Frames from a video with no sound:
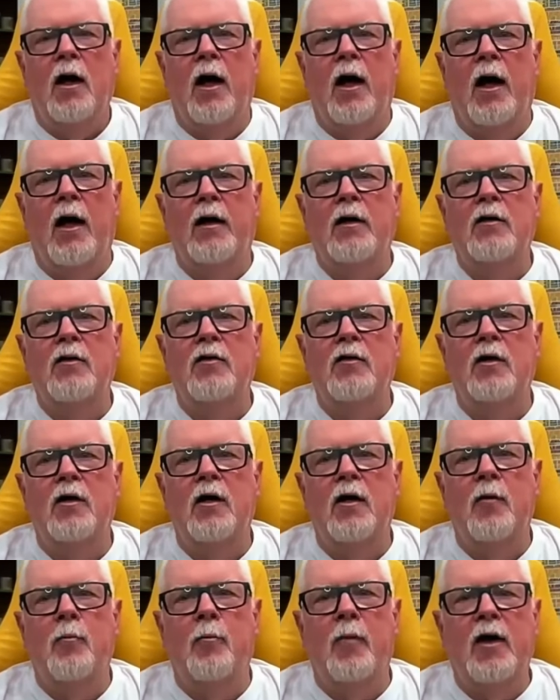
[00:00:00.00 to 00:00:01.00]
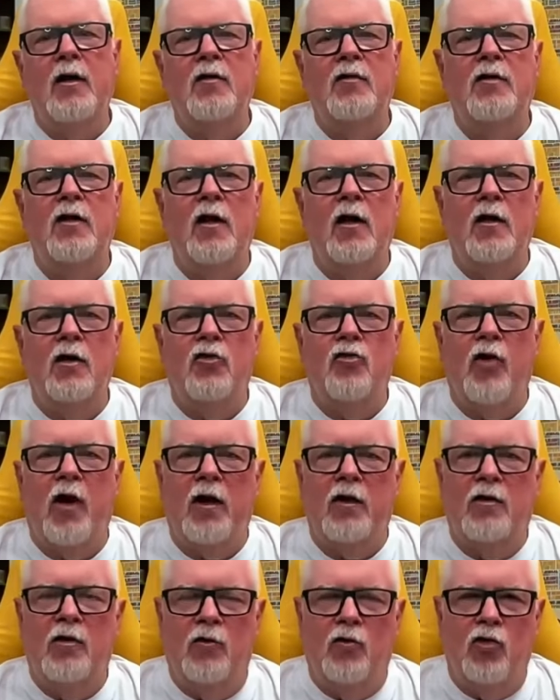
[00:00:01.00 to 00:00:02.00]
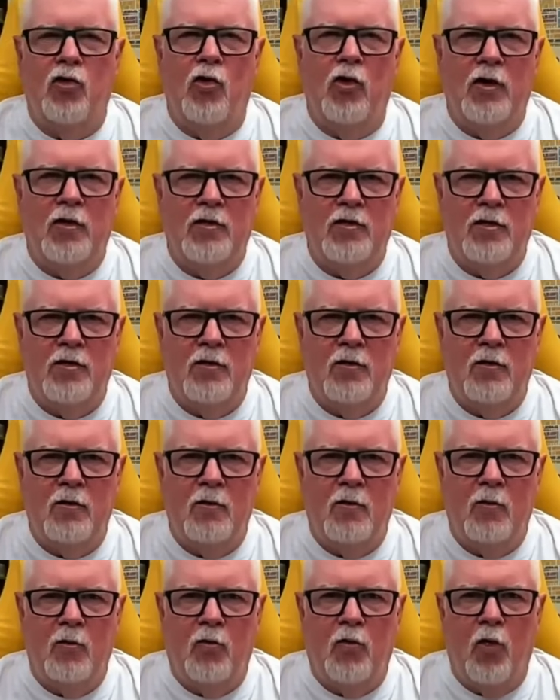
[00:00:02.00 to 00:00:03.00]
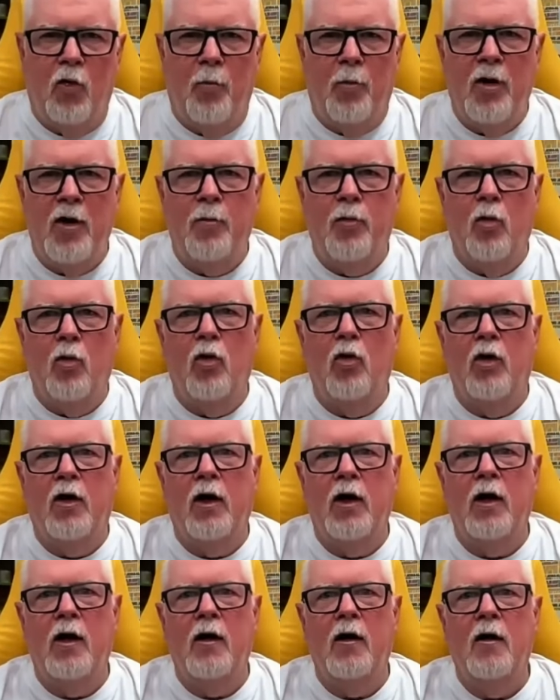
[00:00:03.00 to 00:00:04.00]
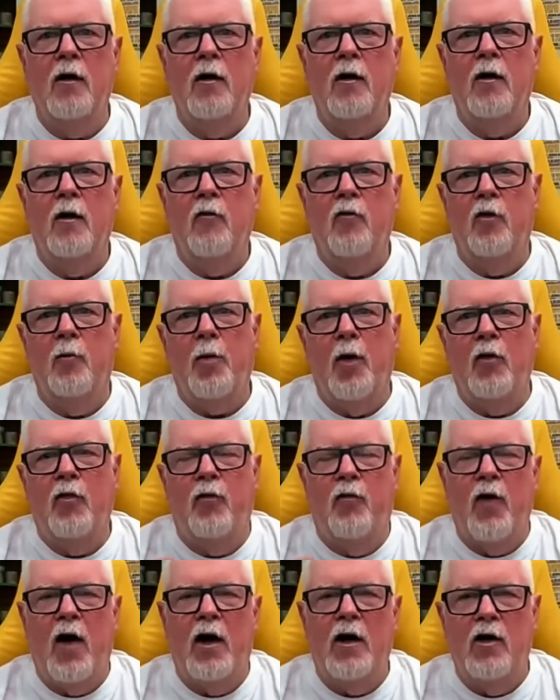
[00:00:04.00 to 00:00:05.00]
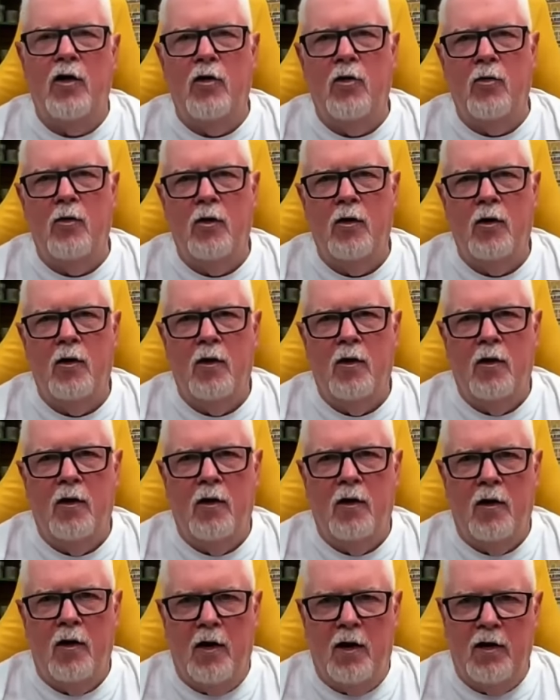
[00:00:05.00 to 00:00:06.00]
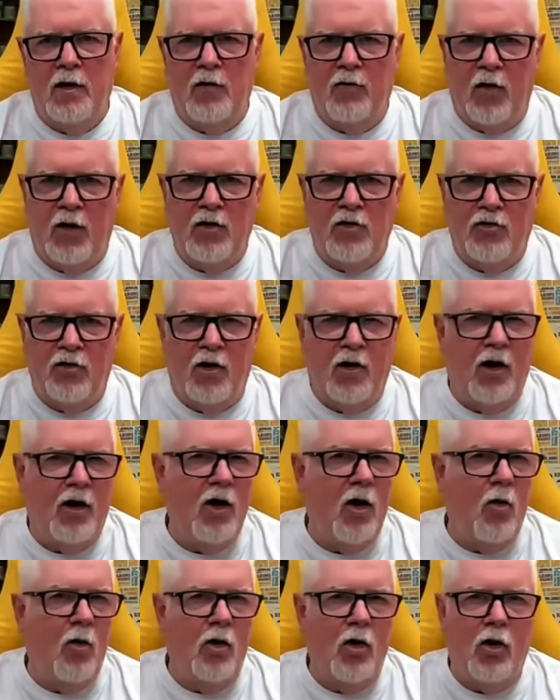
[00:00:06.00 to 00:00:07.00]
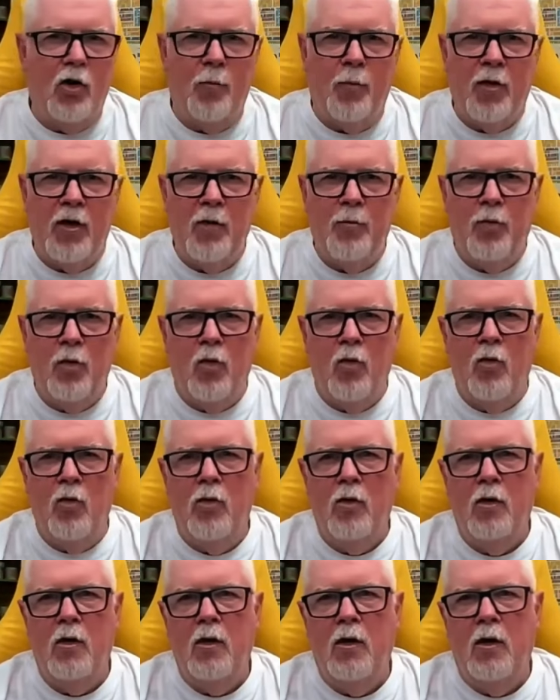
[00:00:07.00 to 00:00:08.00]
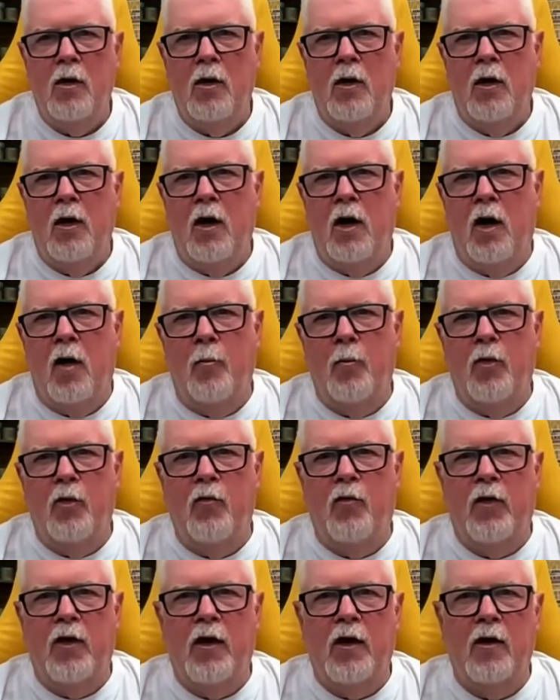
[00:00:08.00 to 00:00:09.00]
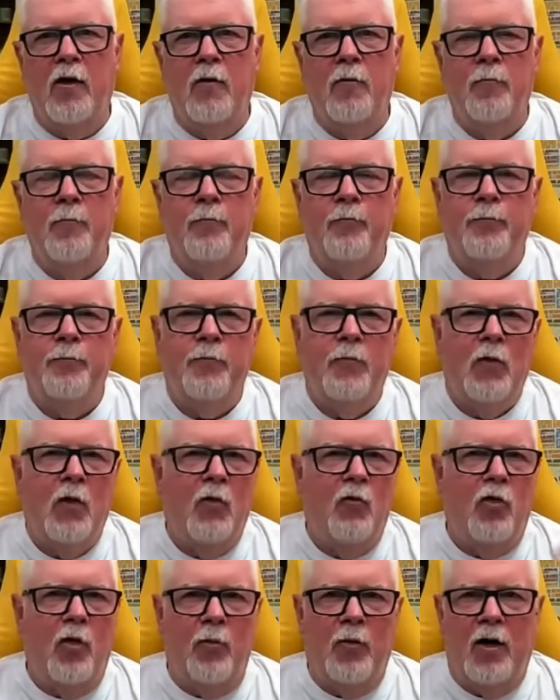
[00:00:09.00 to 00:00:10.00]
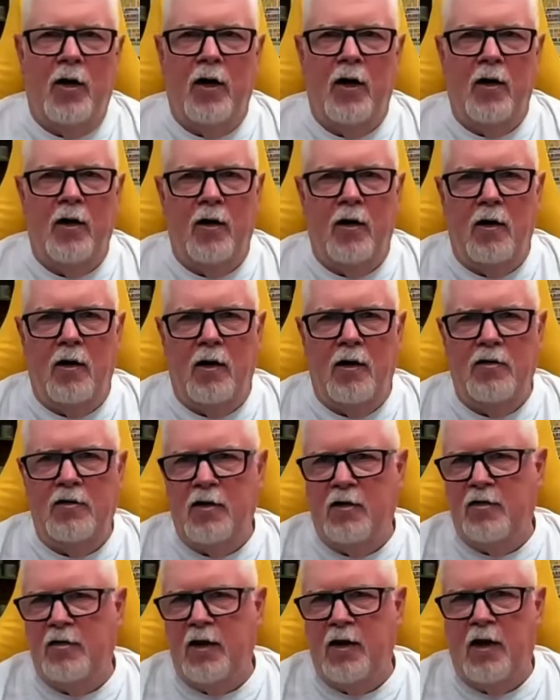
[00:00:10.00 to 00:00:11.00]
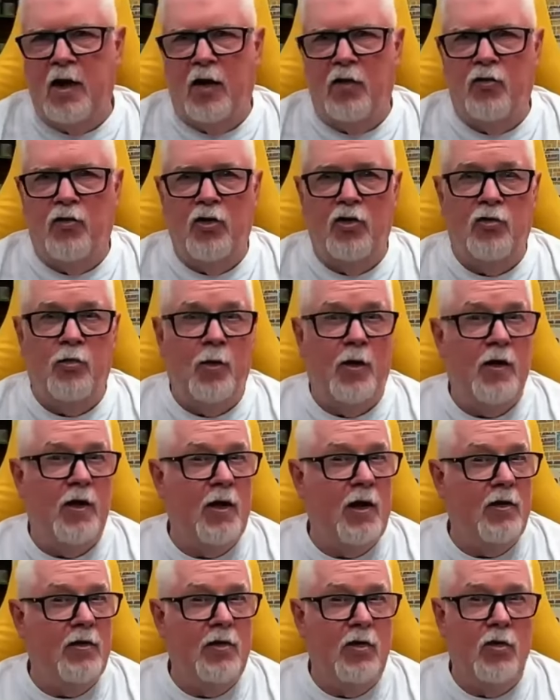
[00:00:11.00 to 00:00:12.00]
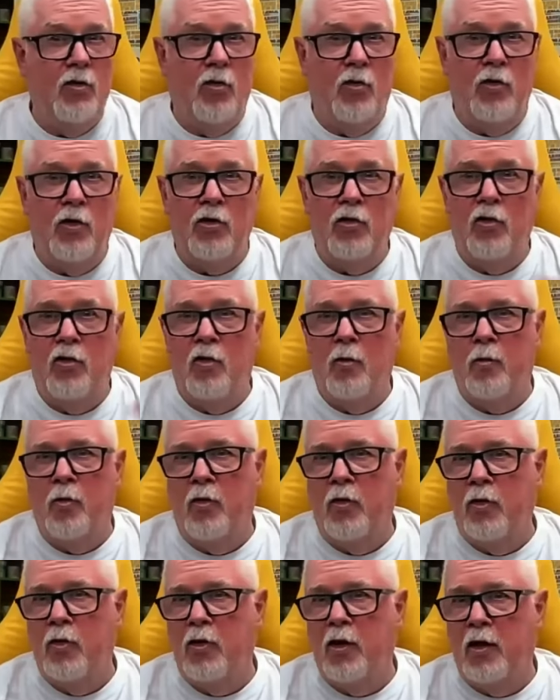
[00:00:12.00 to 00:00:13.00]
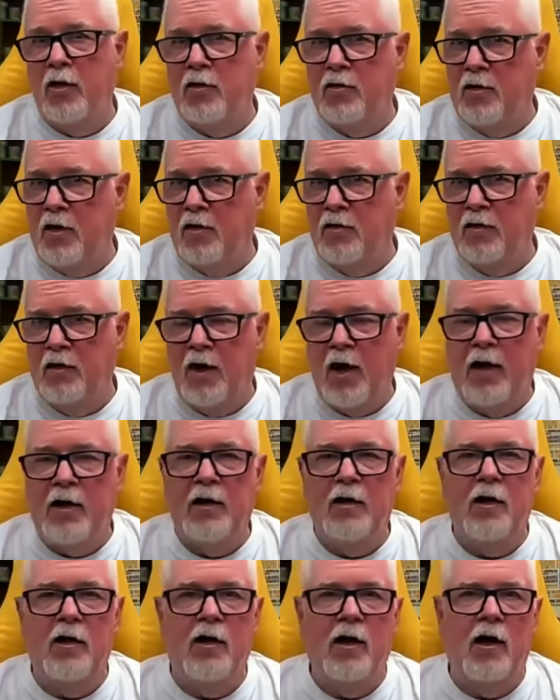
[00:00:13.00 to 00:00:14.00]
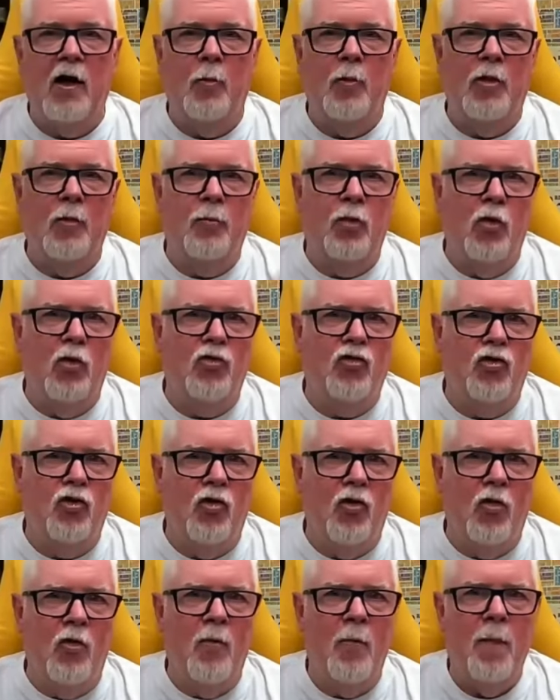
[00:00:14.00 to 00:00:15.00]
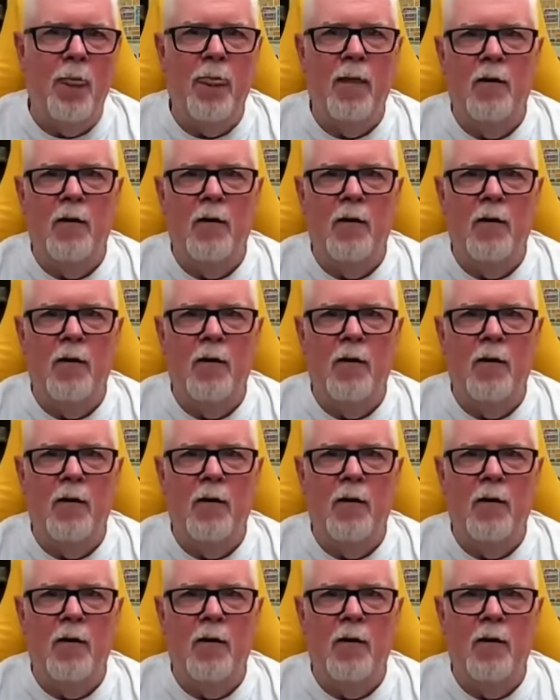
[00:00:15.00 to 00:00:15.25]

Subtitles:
And it makes it an attractive choice for people looking for both value and adventure. And I know a lot of people are moving from their existing countries, whether that's in Northern Europe or the United States and Canada. They're coming to Portugal,